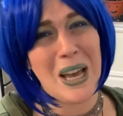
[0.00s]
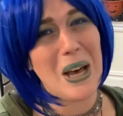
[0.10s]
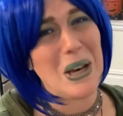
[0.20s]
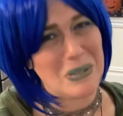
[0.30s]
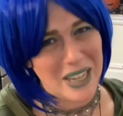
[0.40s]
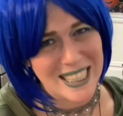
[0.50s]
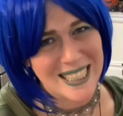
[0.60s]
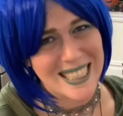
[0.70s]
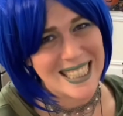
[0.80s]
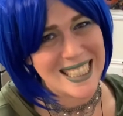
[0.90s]

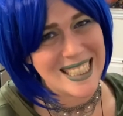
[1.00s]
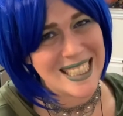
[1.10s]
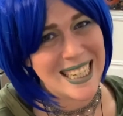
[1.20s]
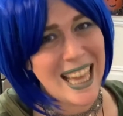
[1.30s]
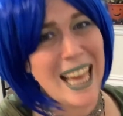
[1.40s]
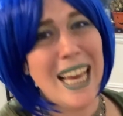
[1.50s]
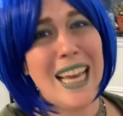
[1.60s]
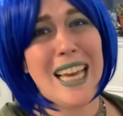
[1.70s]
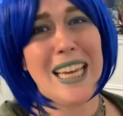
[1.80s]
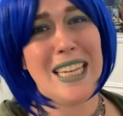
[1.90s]
Oasis.
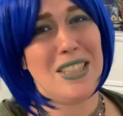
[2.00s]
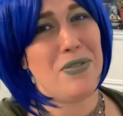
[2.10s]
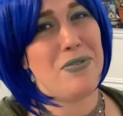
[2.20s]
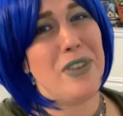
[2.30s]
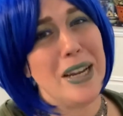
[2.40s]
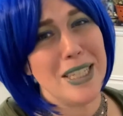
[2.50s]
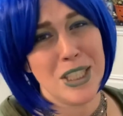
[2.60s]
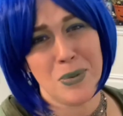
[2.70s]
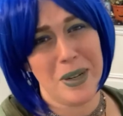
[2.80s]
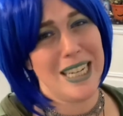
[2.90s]
He's a very
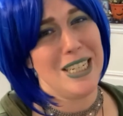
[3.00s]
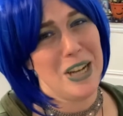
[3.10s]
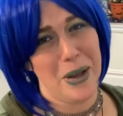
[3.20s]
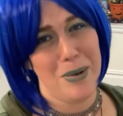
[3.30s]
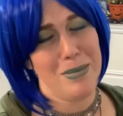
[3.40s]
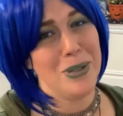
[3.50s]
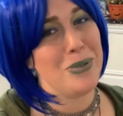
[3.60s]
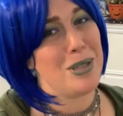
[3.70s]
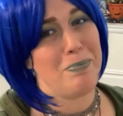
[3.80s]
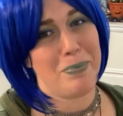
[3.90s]
sweet gnome
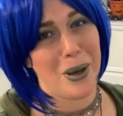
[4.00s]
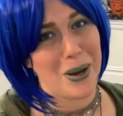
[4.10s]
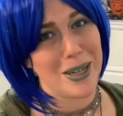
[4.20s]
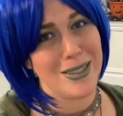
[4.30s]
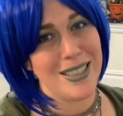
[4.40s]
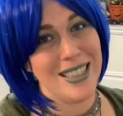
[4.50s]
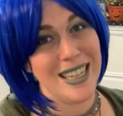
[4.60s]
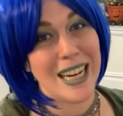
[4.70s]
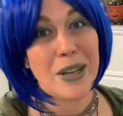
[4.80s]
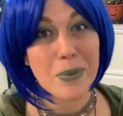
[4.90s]
who's a bard,
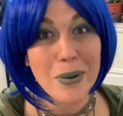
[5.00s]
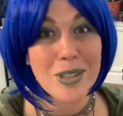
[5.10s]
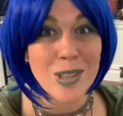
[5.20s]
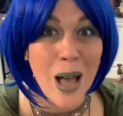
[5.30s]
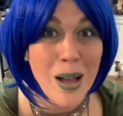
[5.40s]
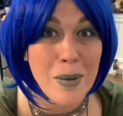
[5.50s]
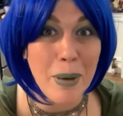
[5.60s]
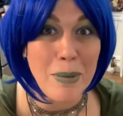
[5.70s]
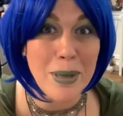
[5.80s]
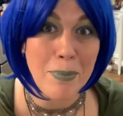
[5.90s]
and he wrote a song
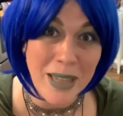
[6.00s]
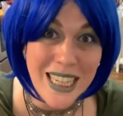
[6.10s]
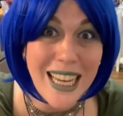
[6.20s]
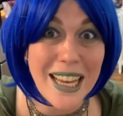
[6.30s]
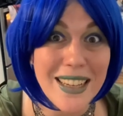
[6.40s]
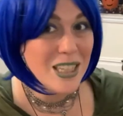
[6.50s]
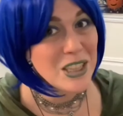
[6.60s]
about me peeing.